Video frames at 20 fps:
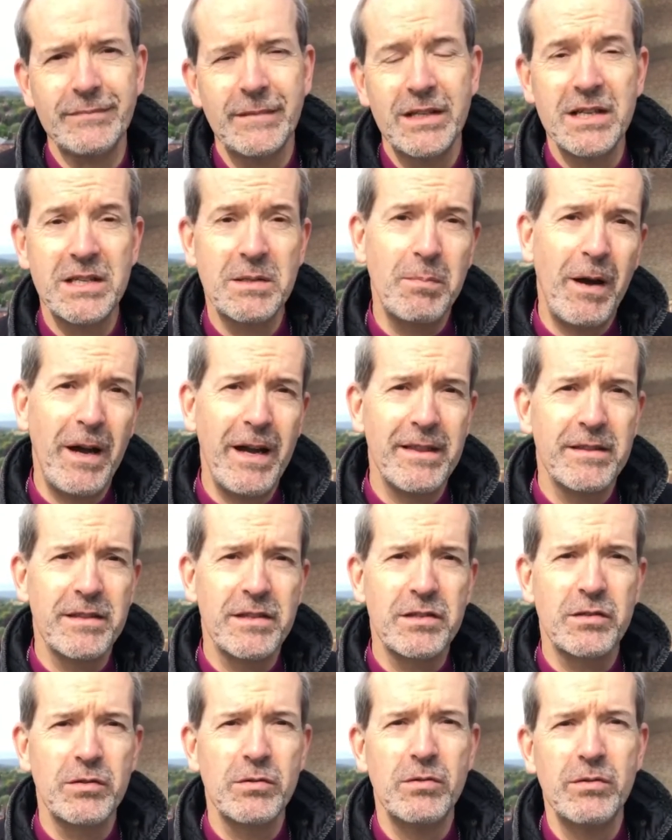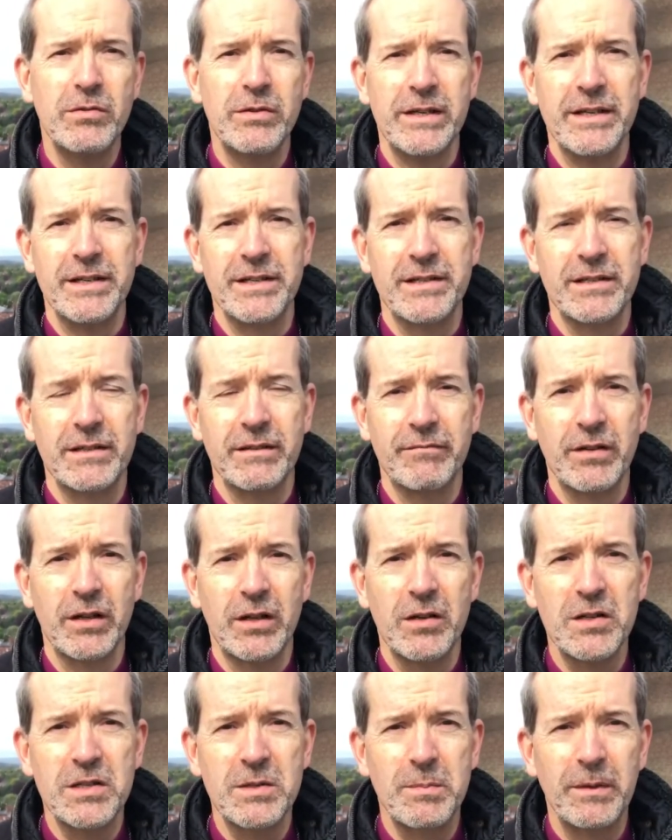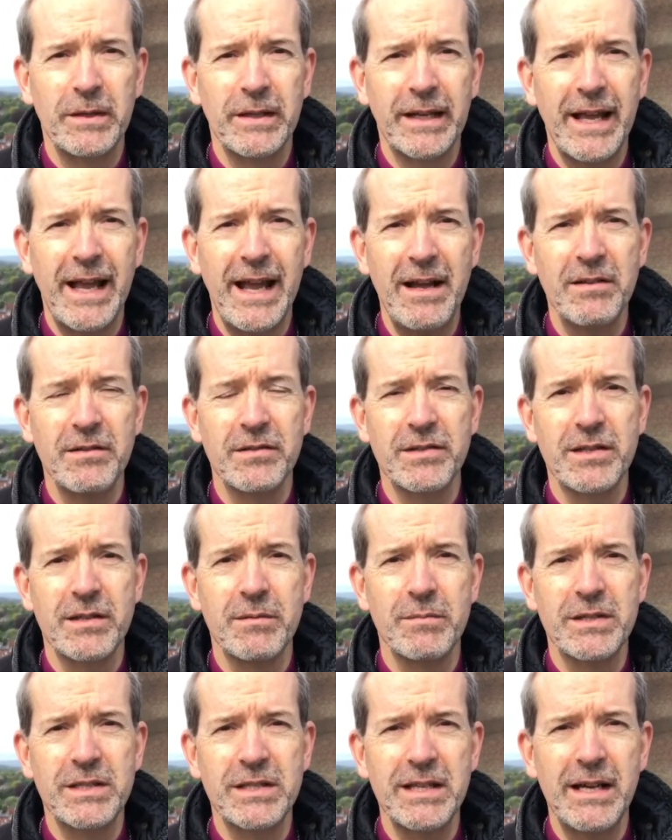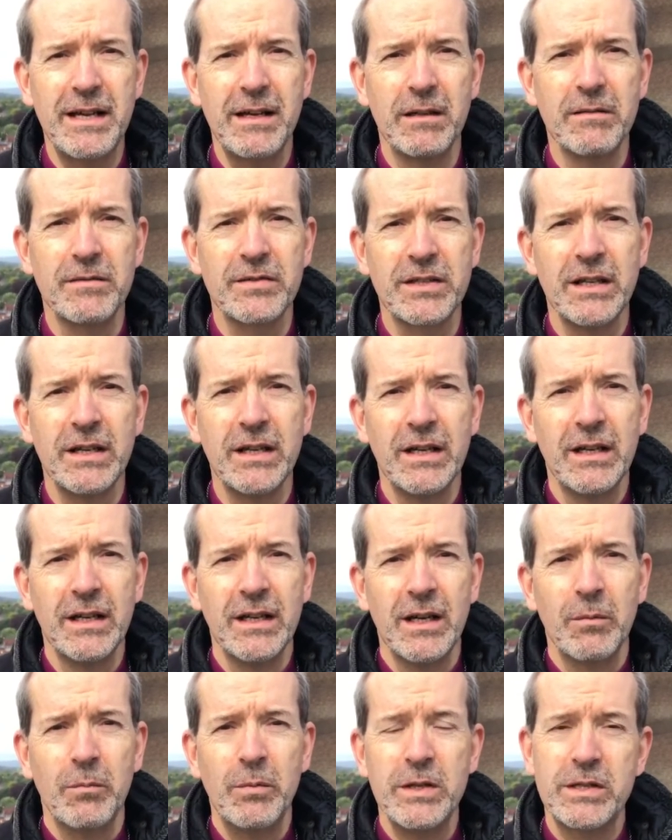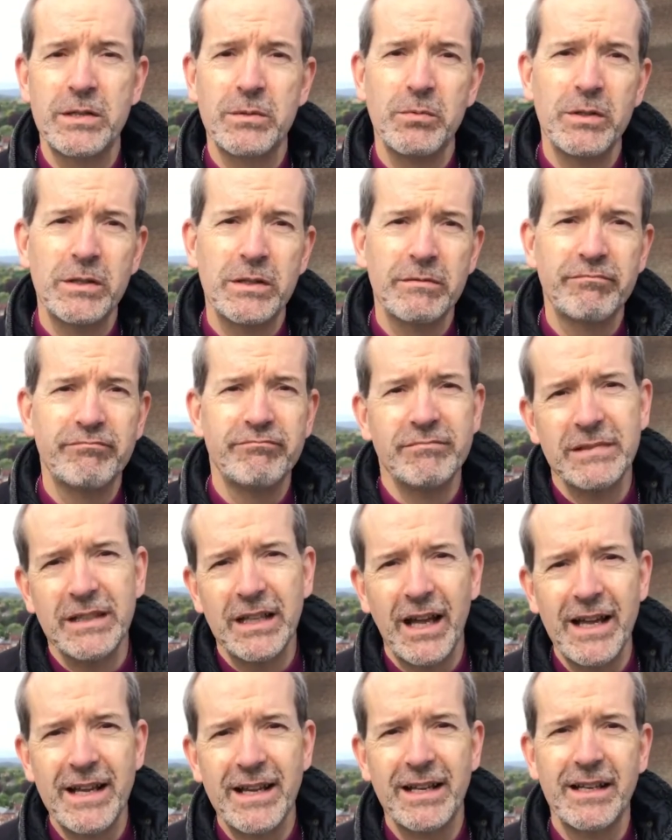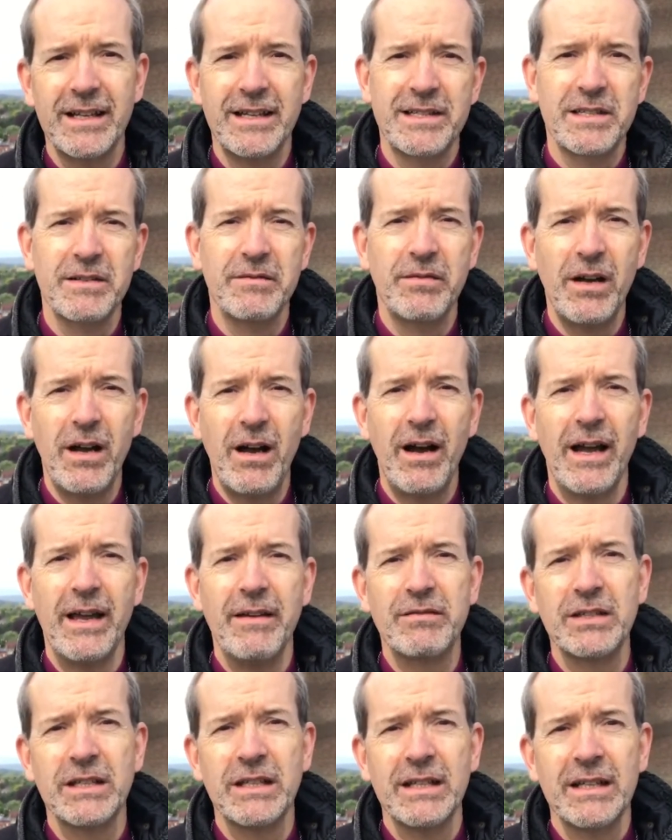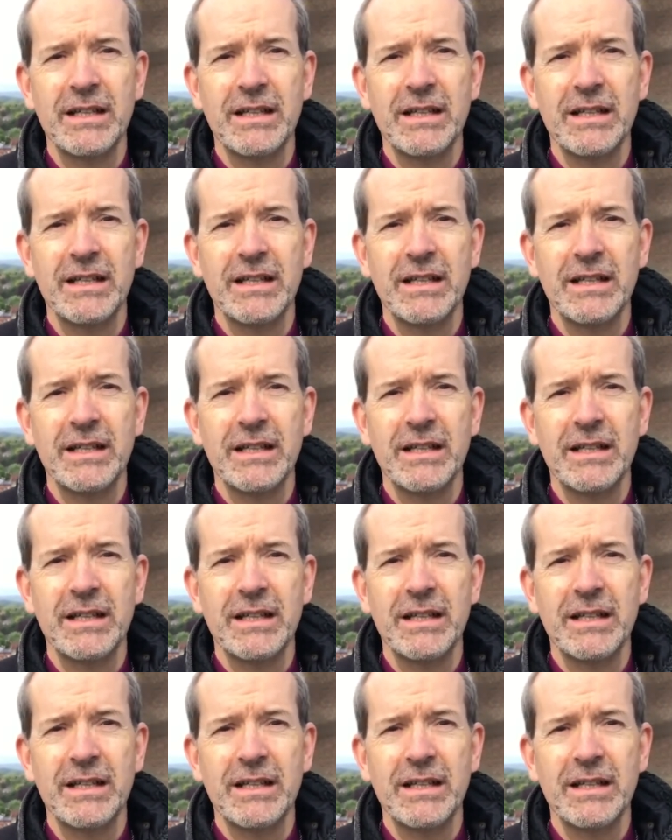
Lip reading: Despite the stories of the gospel accounts themselves, which would have likely survived,